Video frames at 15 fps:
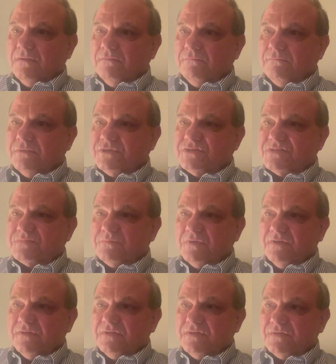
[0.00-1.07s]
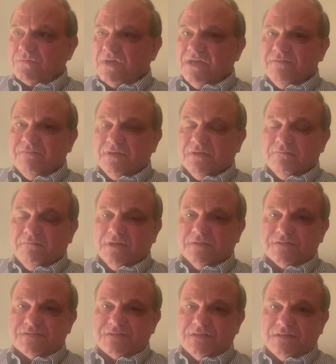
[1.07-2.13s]
which is one of the driving
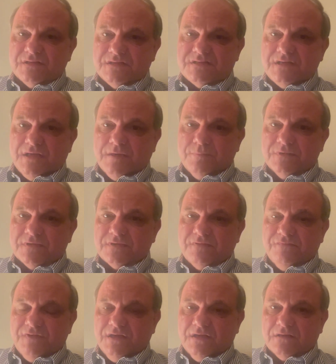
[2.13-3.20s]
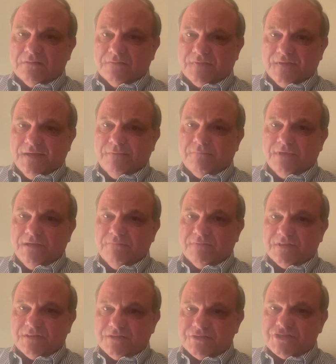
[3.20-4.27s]
wheels, and disabled the vehicle that way
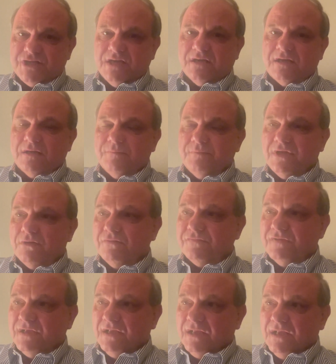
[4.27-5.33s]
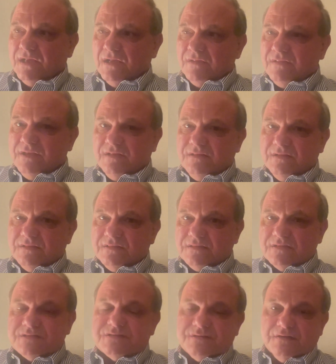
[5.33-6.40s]
with the chain coming off. They did
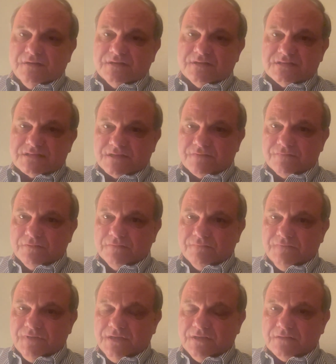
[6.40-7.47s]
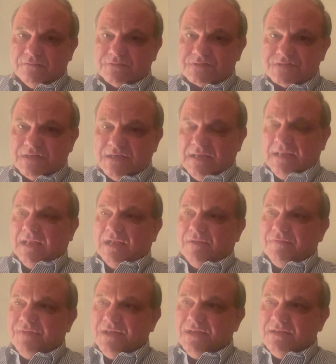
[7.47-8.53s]
this on several vehicles.
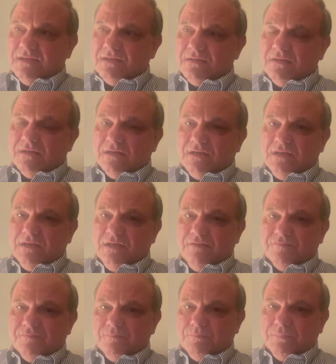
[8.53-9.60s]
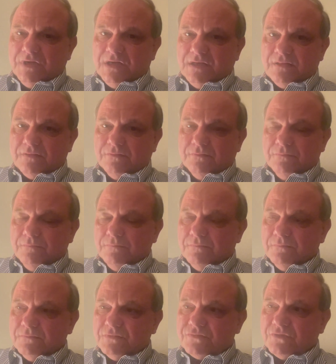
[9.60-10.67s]
They did not even bother
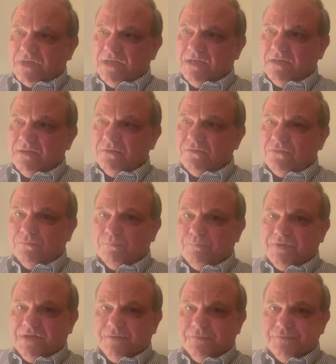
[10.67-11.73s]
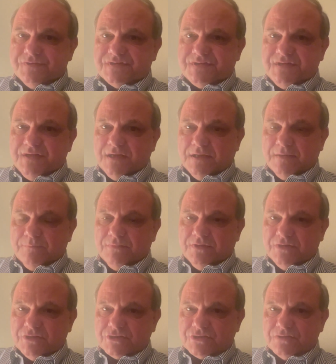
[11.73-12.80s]
trying to pierce the
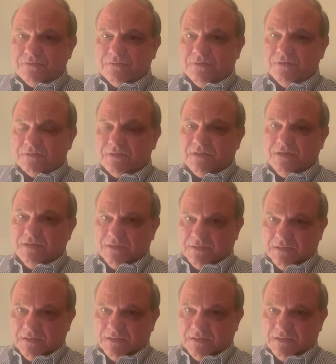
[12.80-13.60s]
ammunition or the